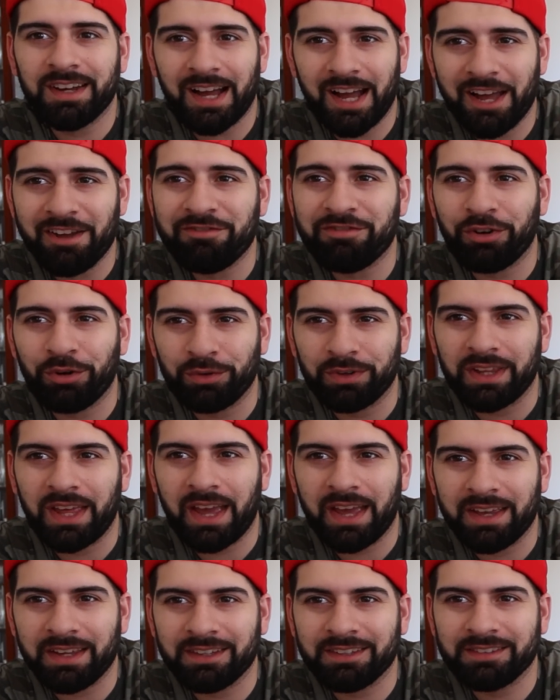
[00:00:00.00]
iPhone
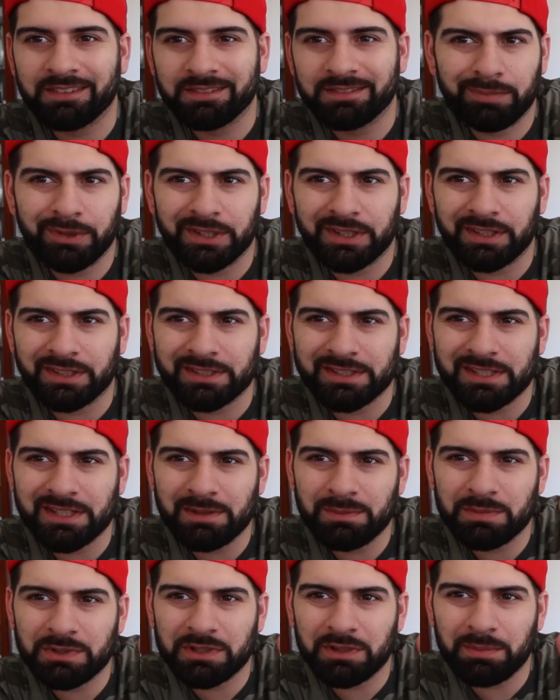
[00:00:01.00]
gang. But there
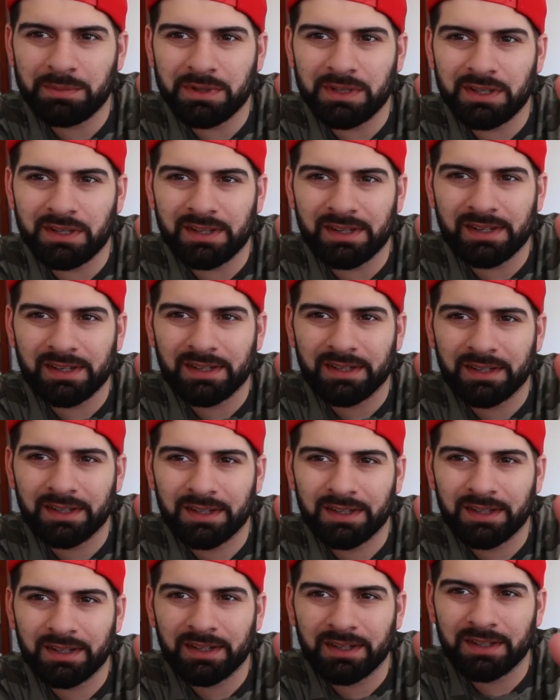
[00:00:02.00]
seems to be
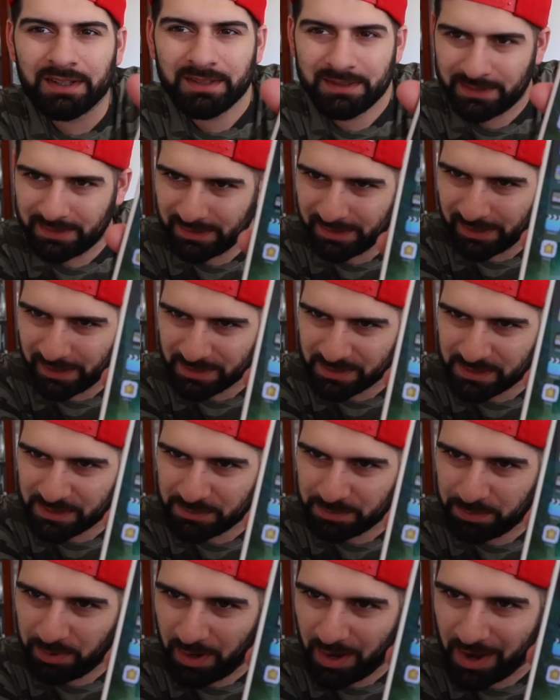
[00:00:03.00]
a
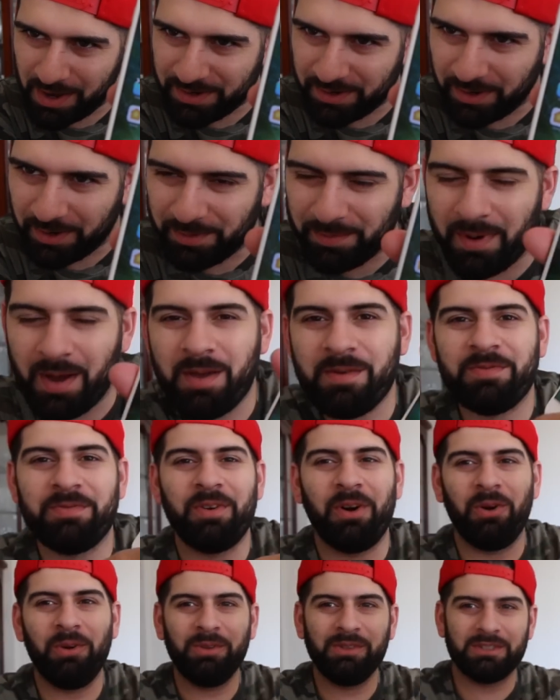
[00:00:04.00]
spot on my
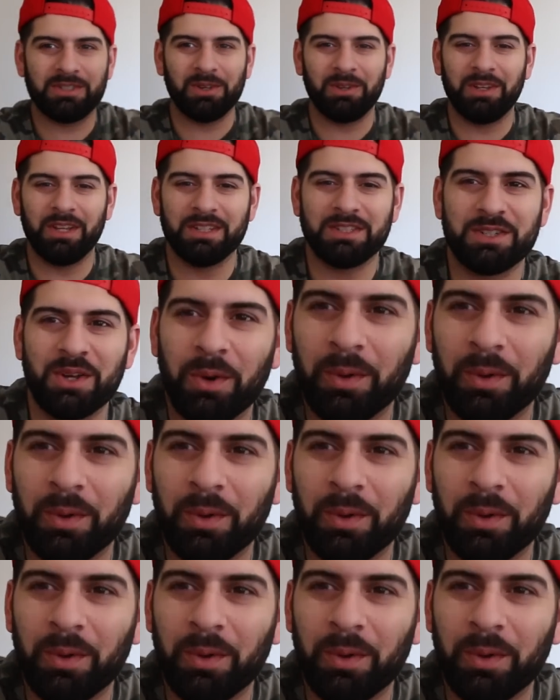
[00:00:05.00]
phone, so let's